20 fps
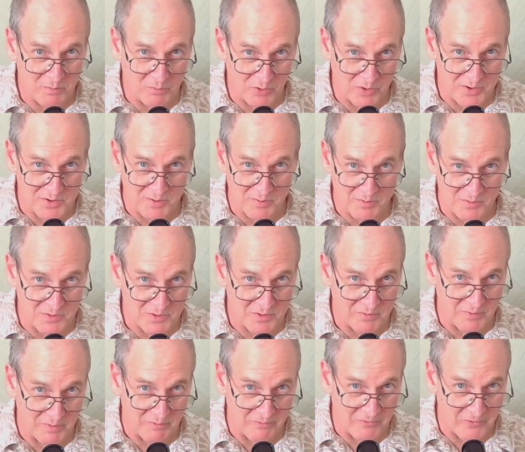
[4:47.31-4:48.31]
prisms
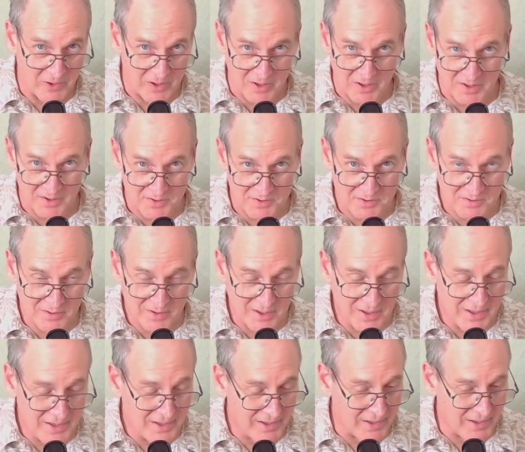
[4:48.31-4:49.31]
from fungus.
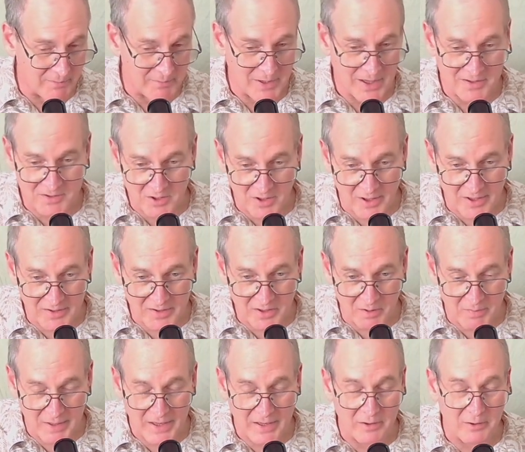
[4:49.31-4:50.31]
I'm not talking
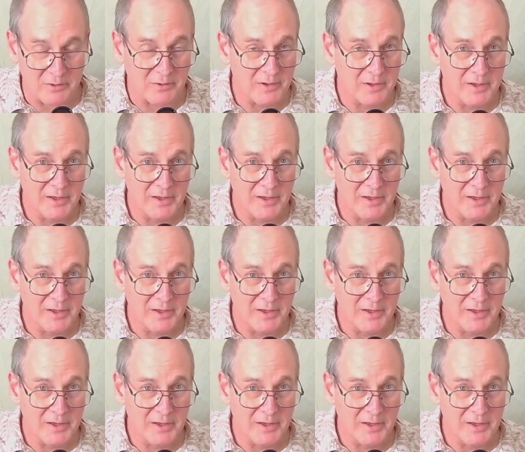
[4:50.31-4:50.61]
about